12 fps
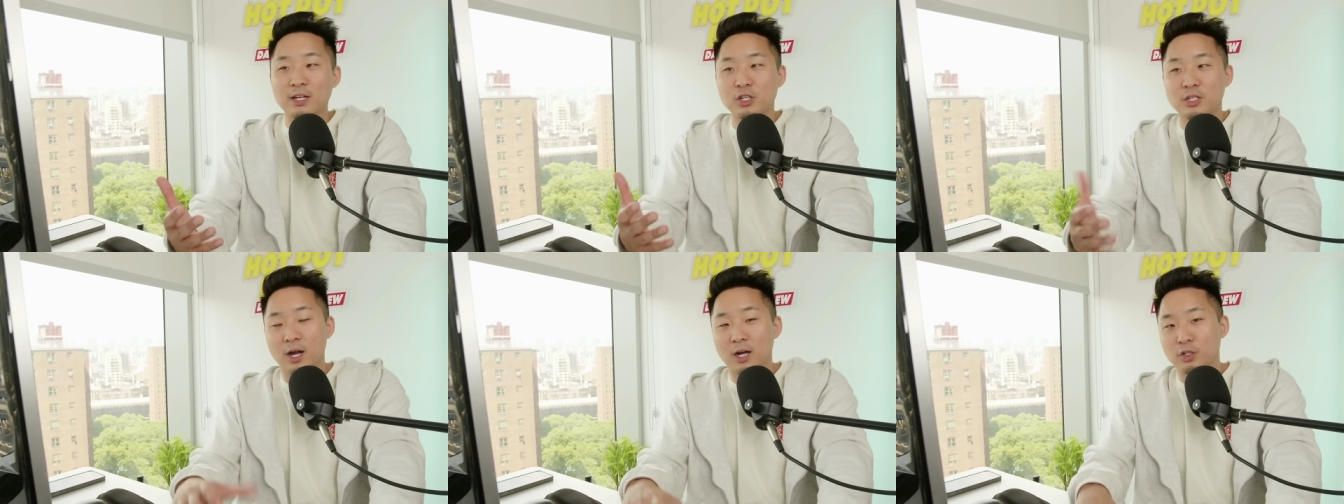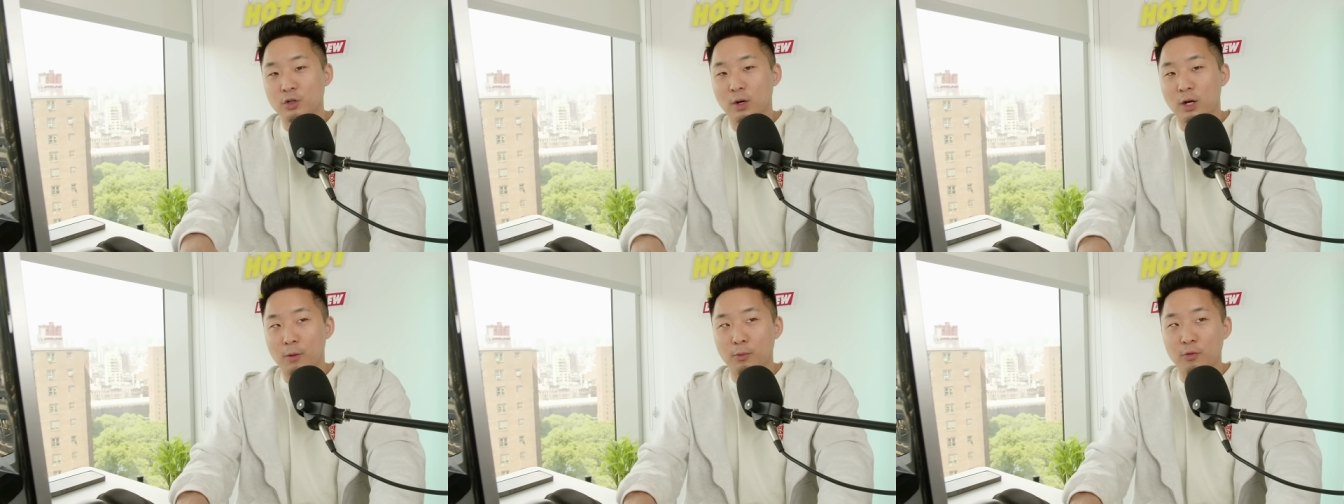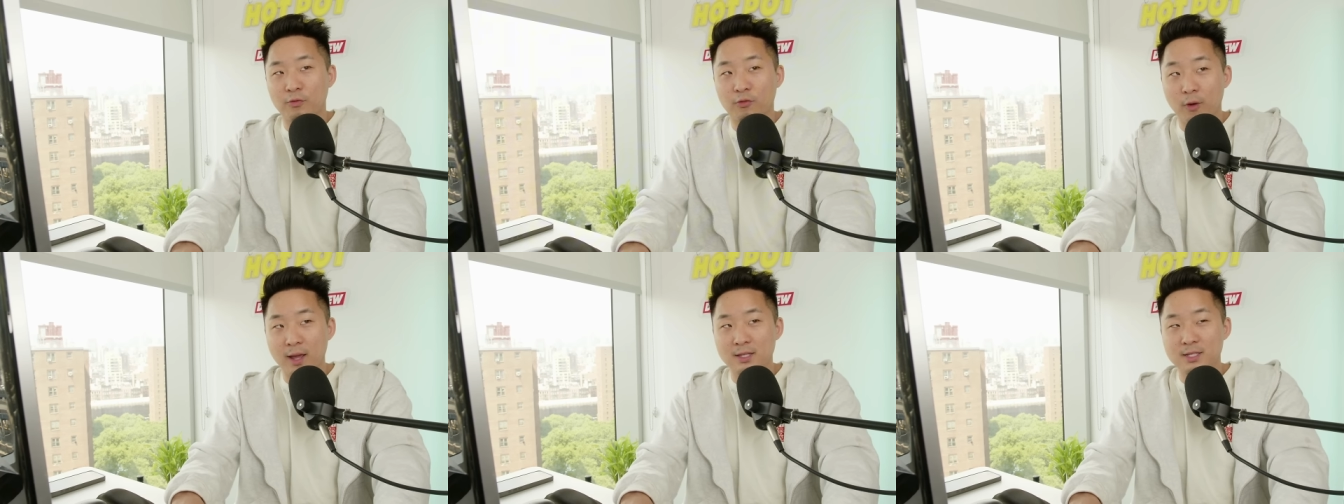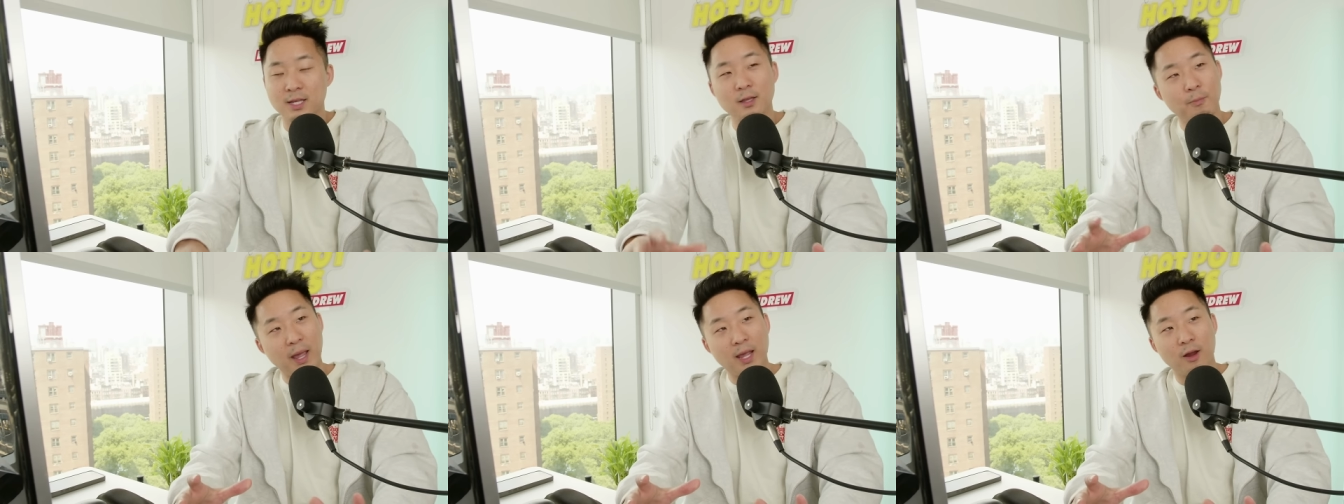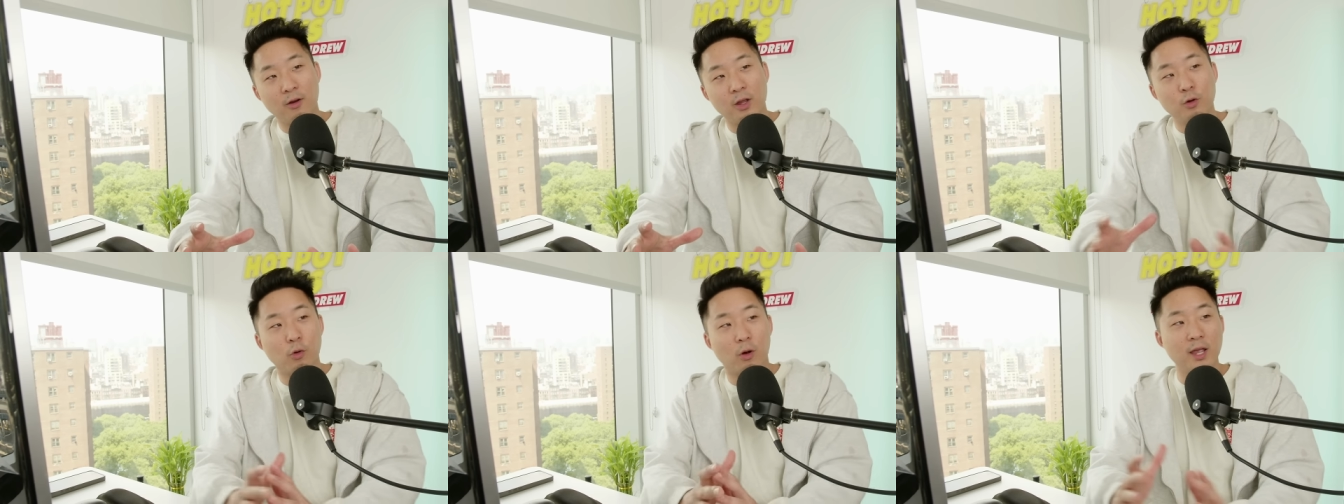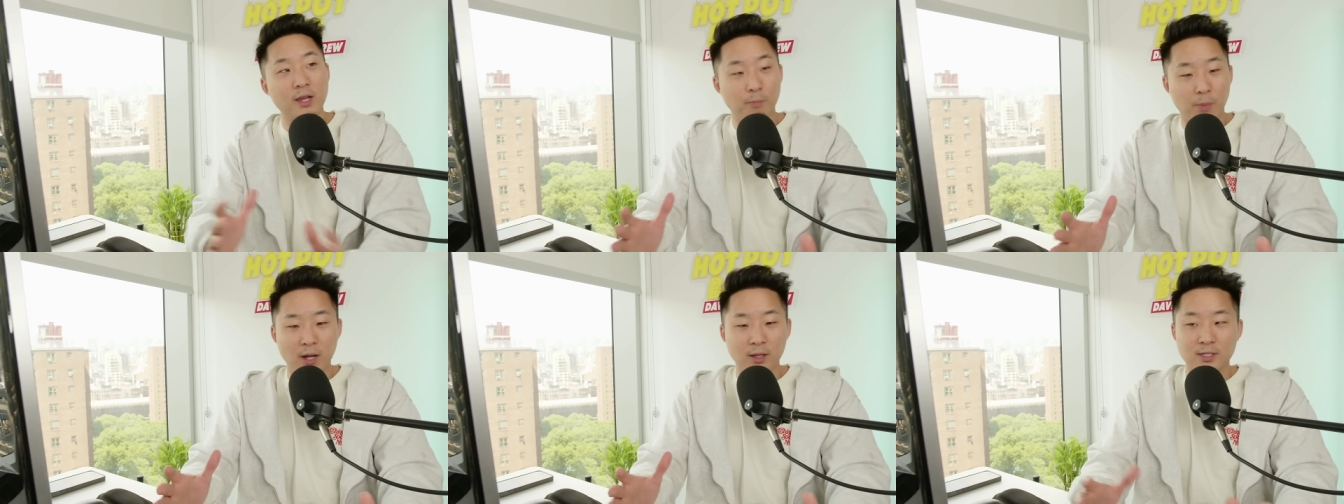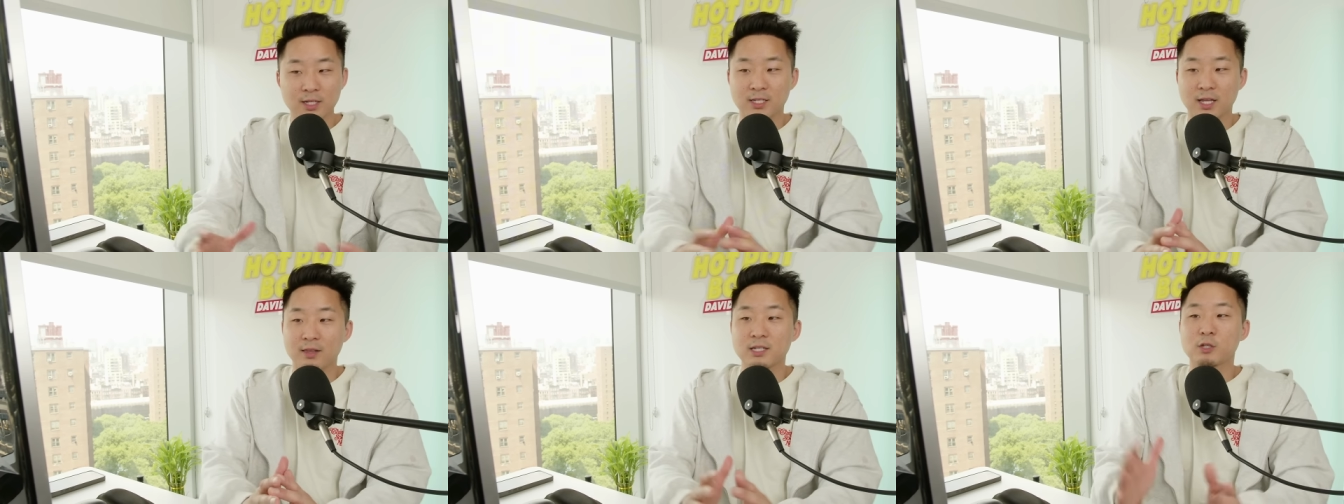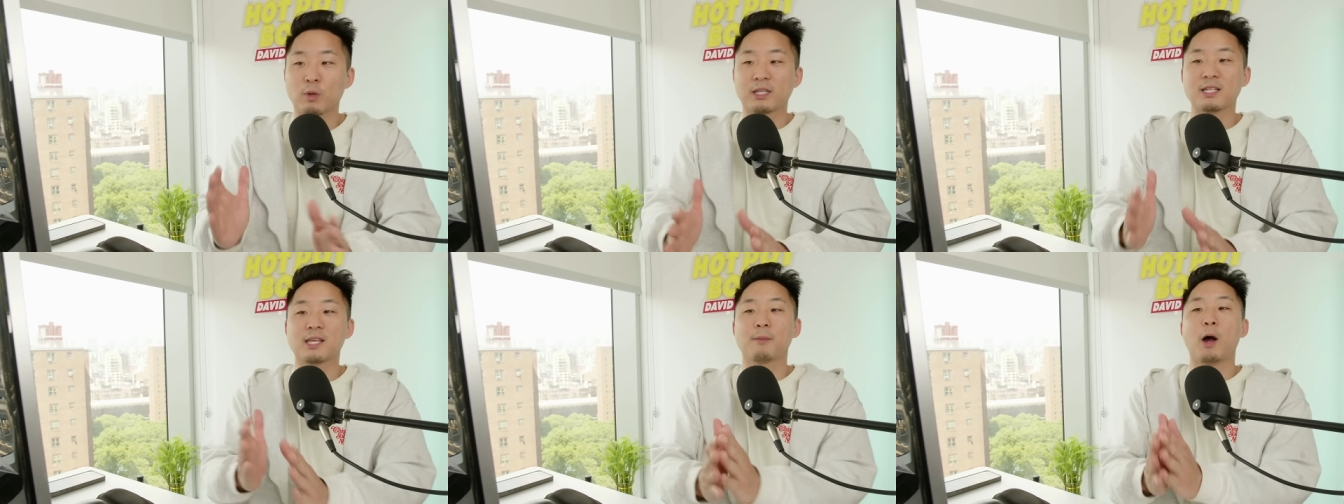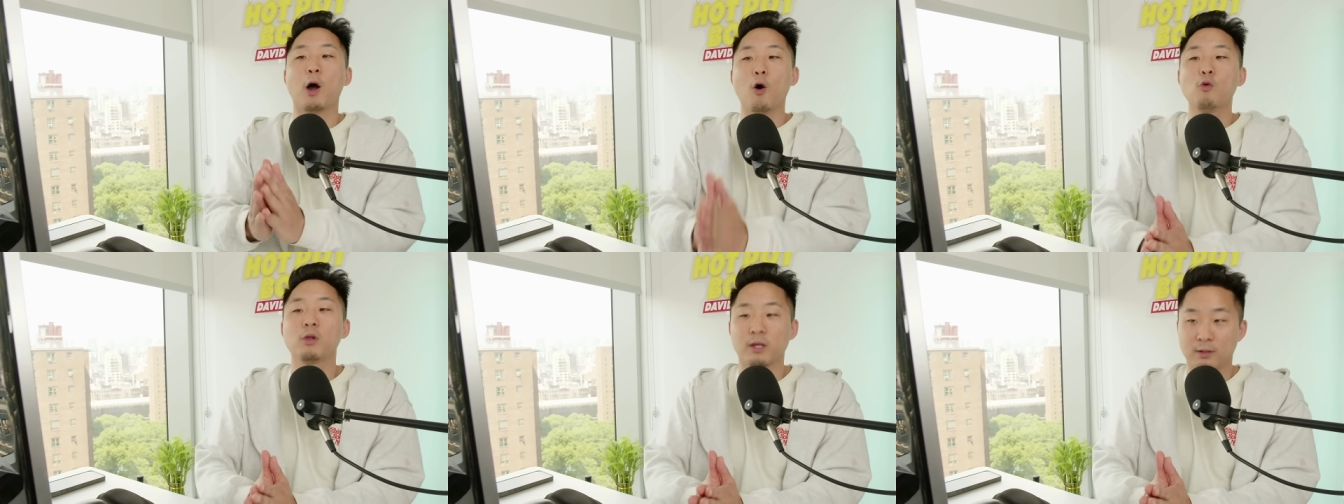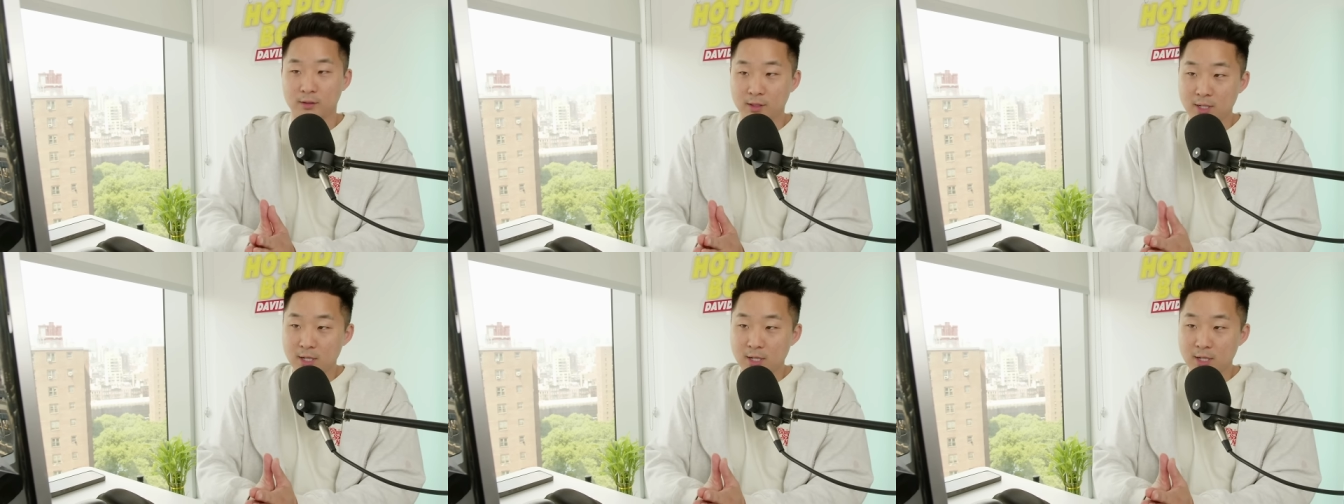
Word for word: actually talked to a couple friends in the Bay Area who are into politics, and this is what they said about Oakland.